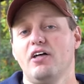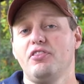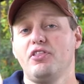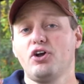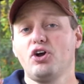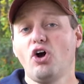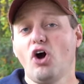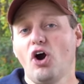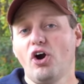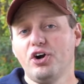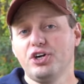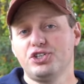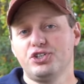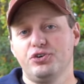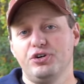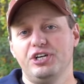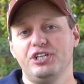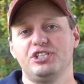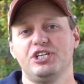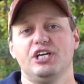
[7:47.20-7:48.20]
The
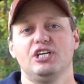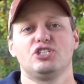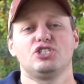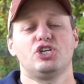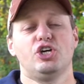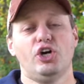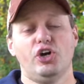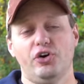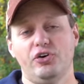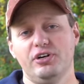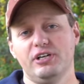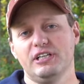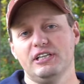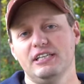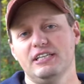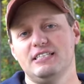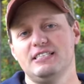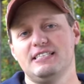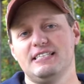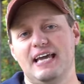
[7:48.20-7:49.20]
cartridge is
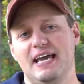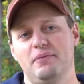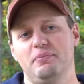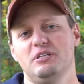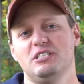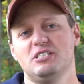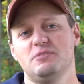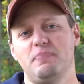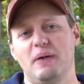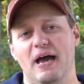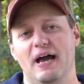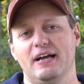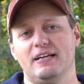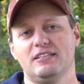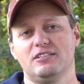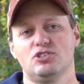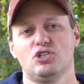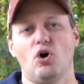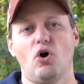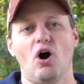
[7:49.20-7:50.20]
currently SAAMI
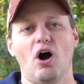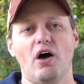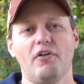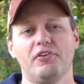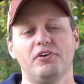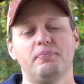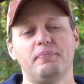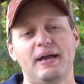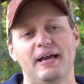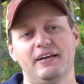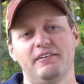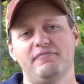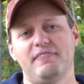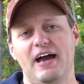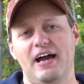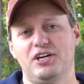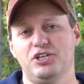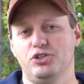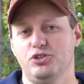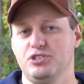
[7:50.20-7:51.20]
specked so other
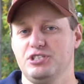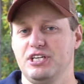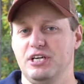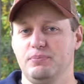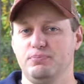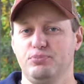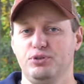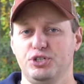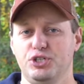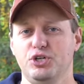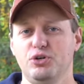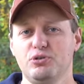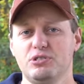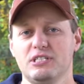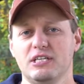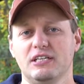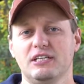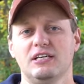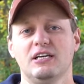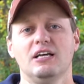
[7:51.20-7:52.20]
manufacturers can
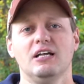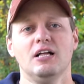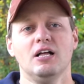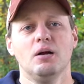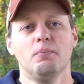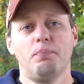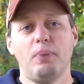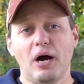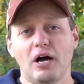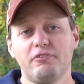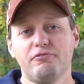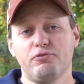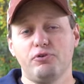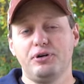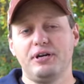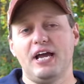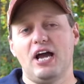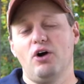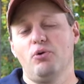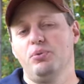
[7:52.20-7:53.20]
produce it, but for
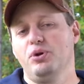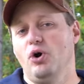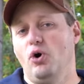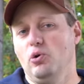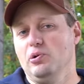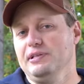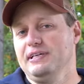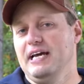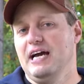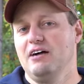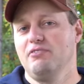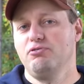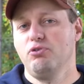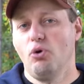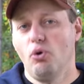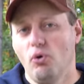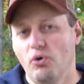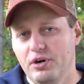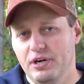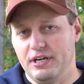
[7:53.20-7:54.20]
now we only have
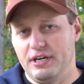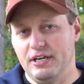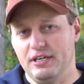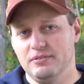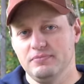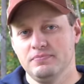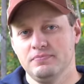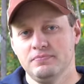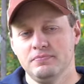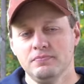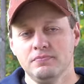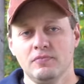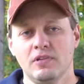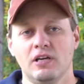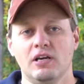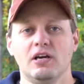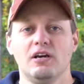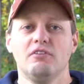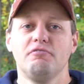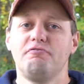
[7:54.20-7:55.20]
Hornady.
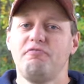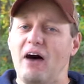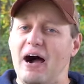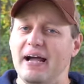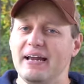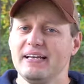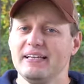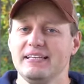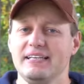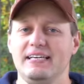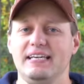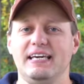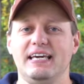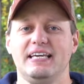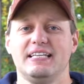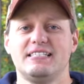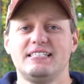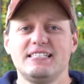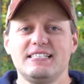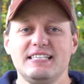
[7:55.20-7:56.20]
Finally,
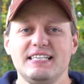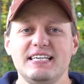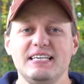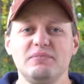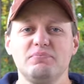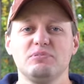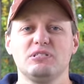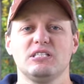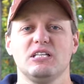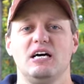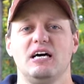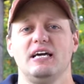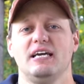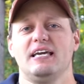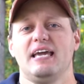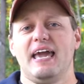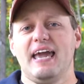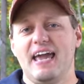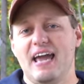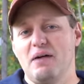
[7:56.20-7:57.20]
it seems
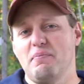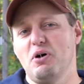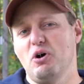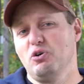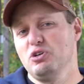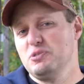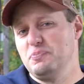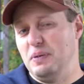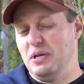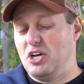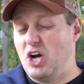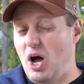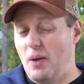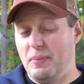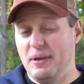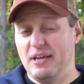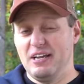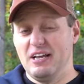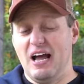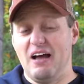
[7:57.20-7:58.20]
like ammo is
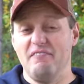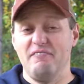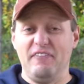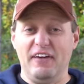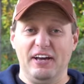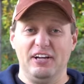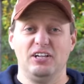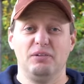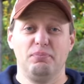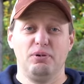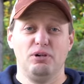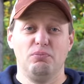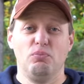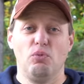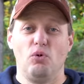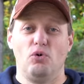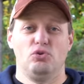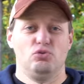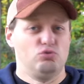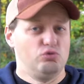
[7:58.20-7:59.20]
becoming available
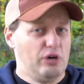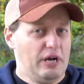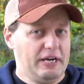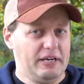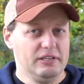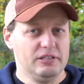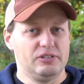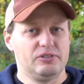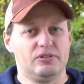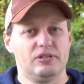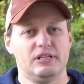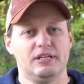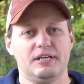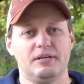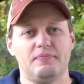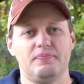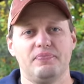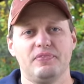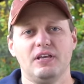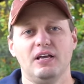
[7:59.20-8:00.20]
more
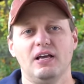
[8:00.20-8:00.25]
regularly.